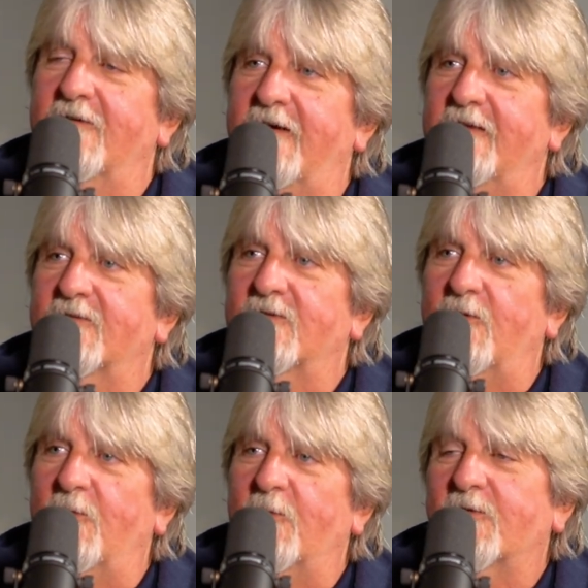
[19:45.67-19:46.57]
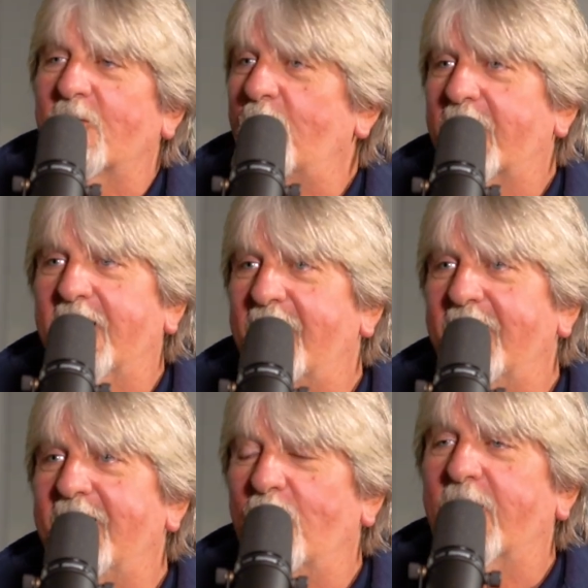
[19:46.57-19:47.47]
Right. So we can,
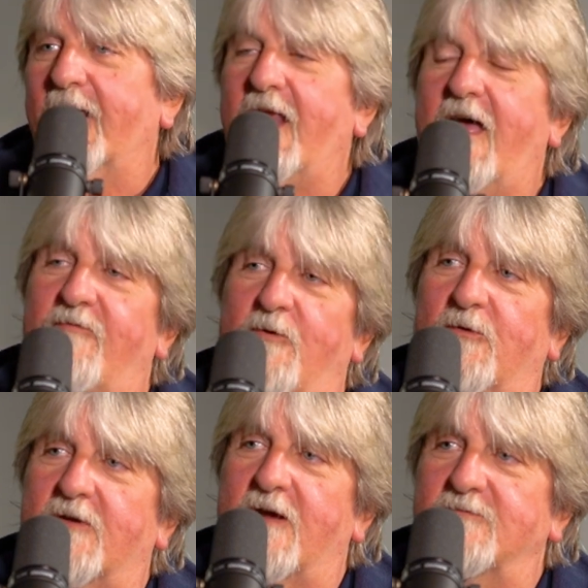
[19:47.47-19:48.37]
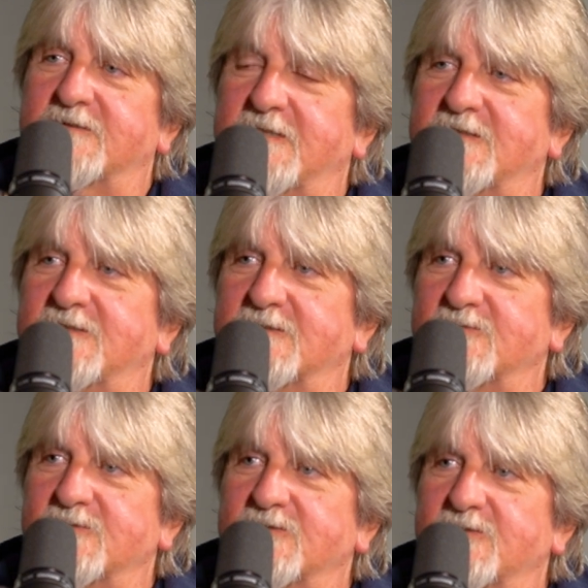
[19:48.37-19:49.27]
you know, we can have those conversations
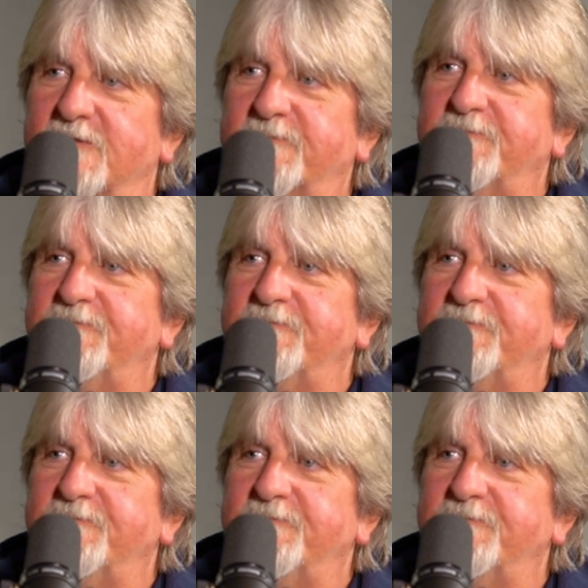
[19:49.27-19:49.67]
for sure.